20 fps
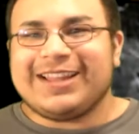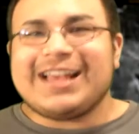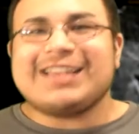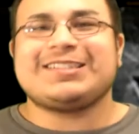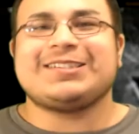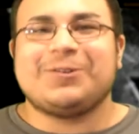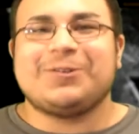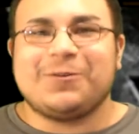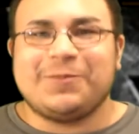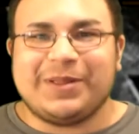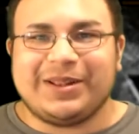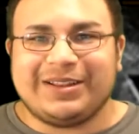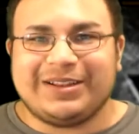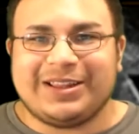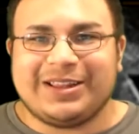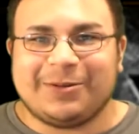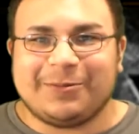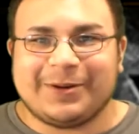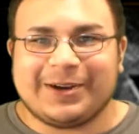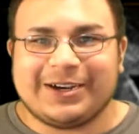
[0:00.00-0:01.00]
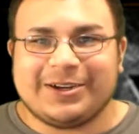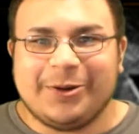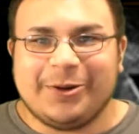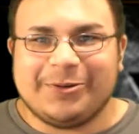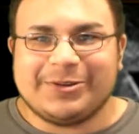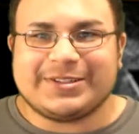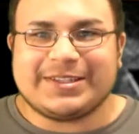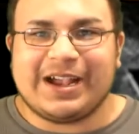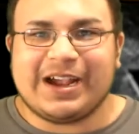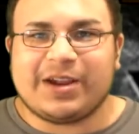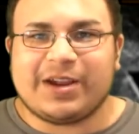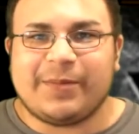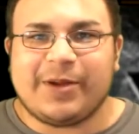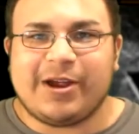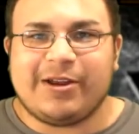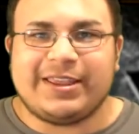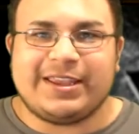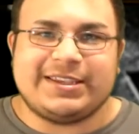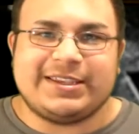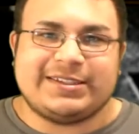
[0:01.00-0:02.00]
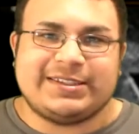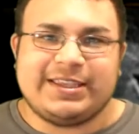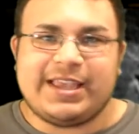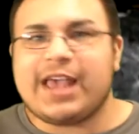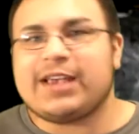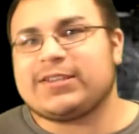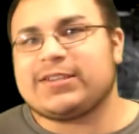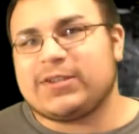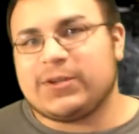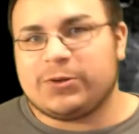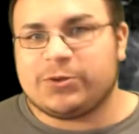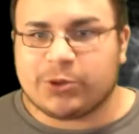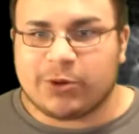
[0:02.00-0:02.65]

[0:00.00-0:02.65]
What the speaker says: last little ability that we're going to go to talk about is the Exo